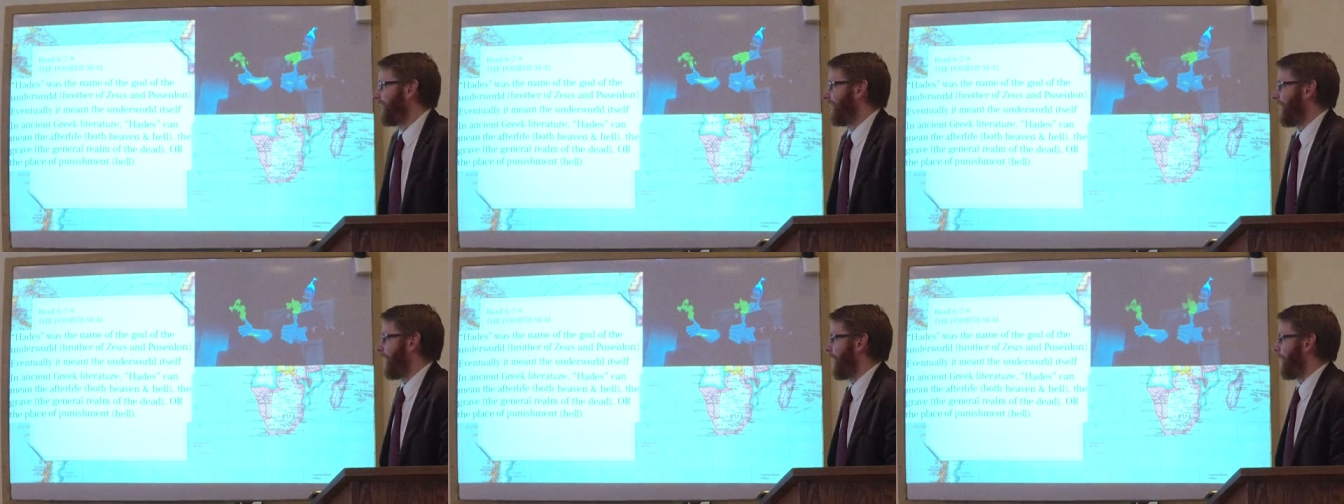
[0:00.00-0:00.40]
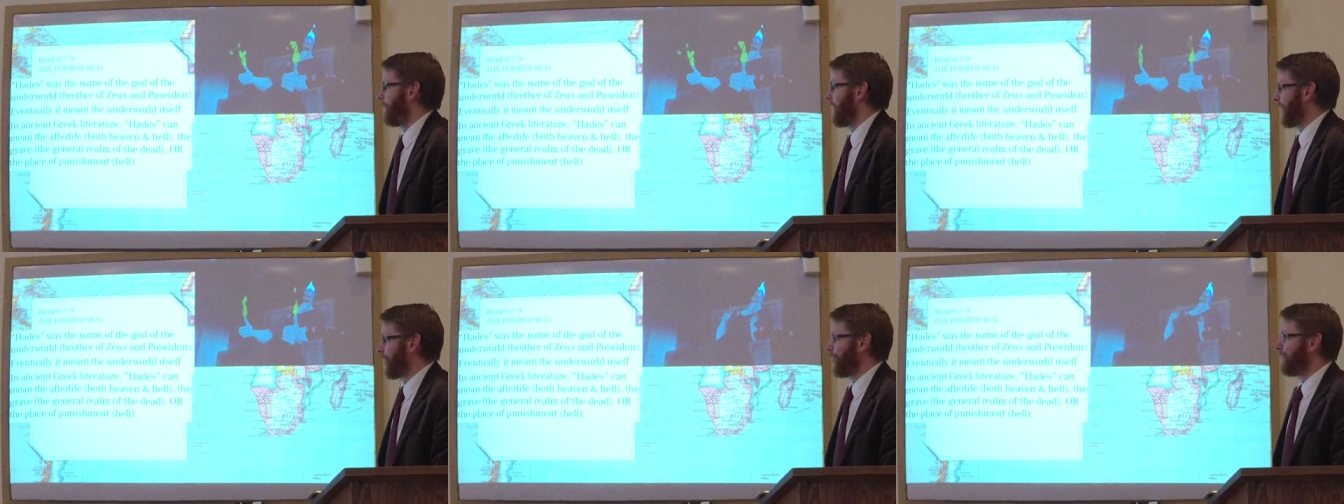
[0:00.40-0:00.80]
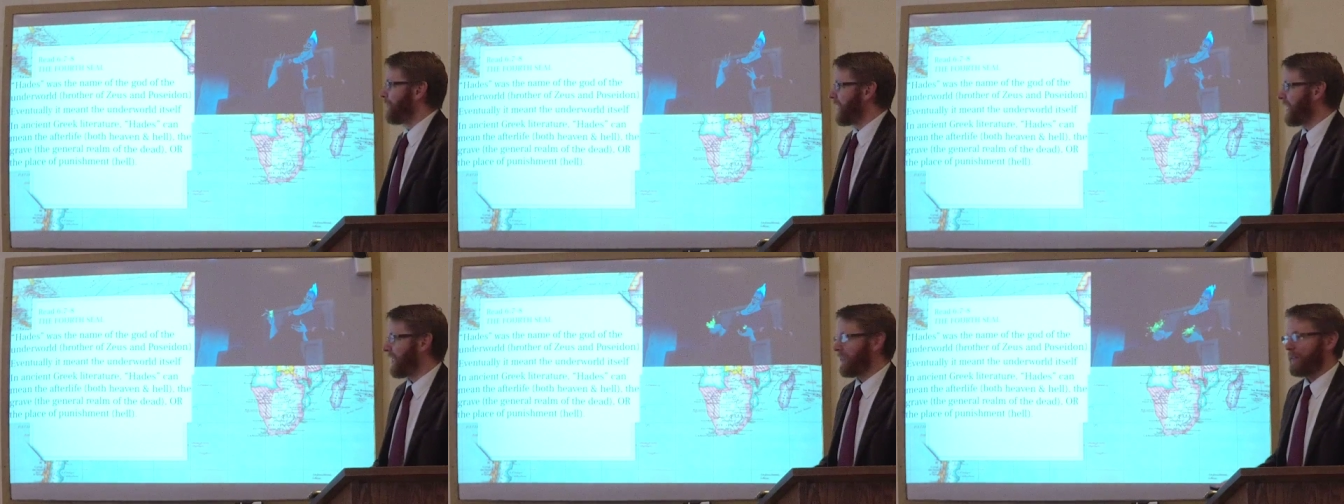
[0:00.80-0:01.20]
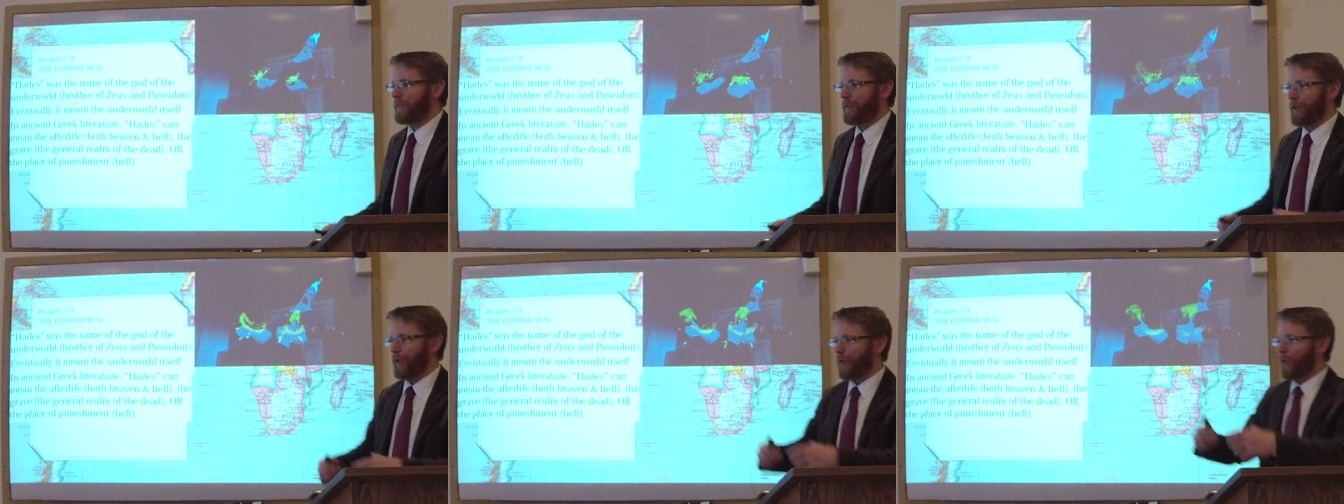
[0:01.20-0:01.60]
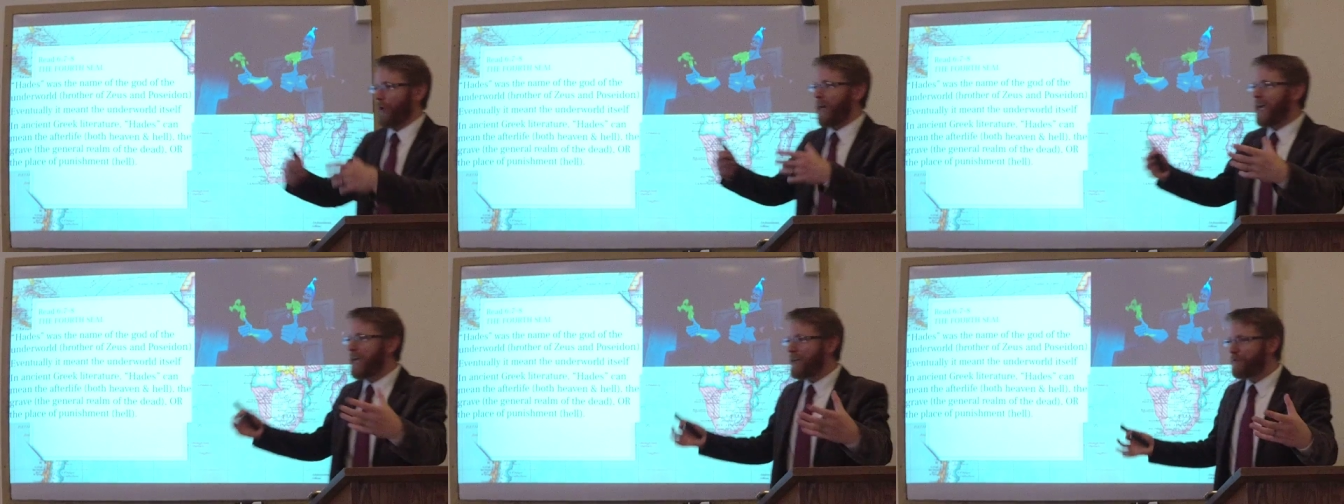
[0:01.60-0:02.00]
Um, it could mean the
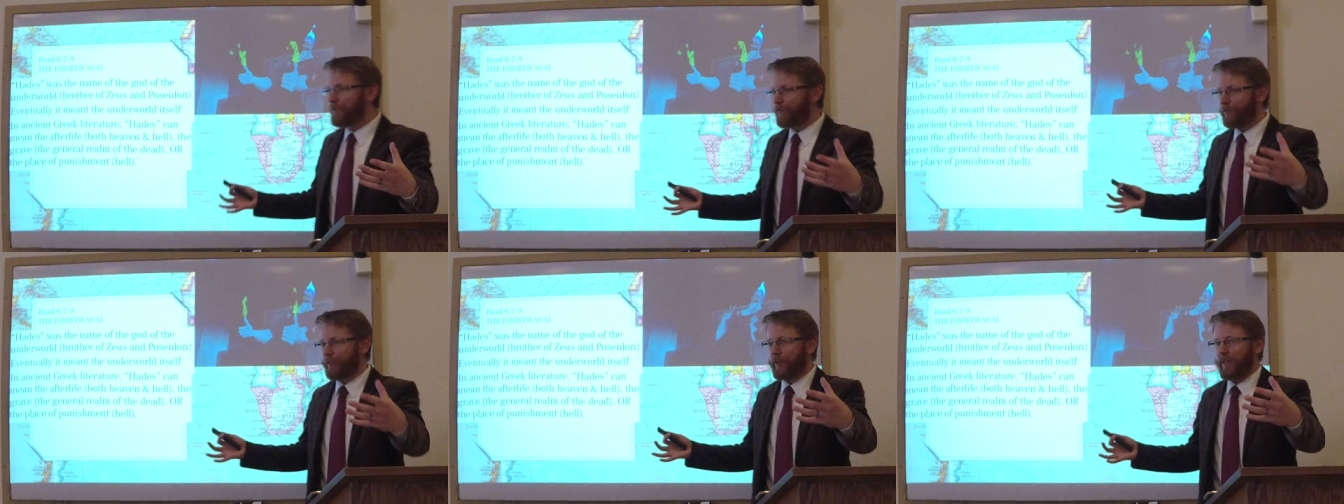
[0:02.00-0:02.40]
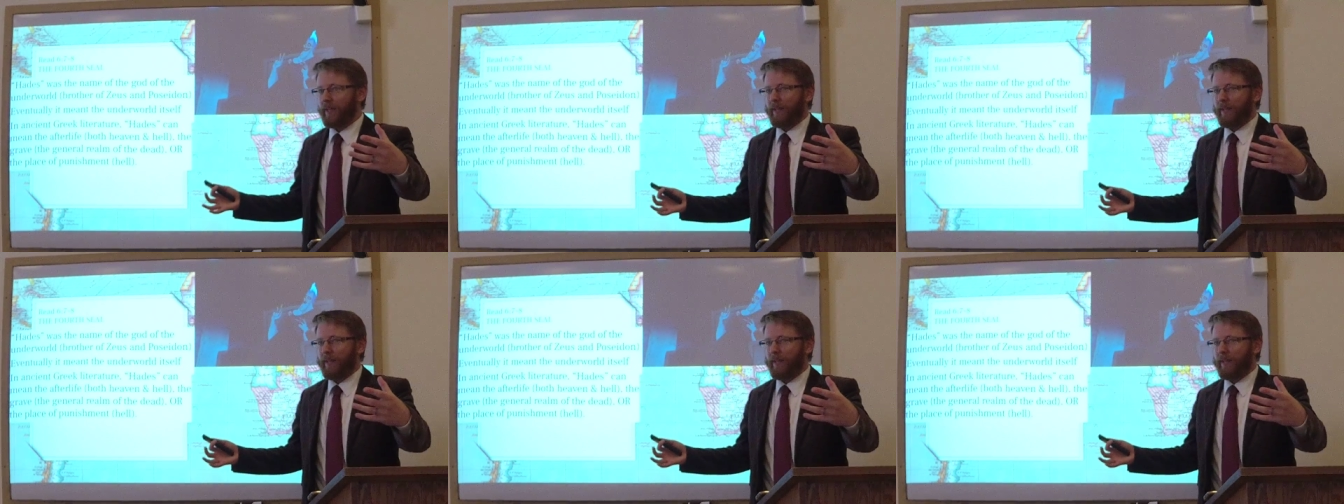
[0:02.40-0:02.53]
grave,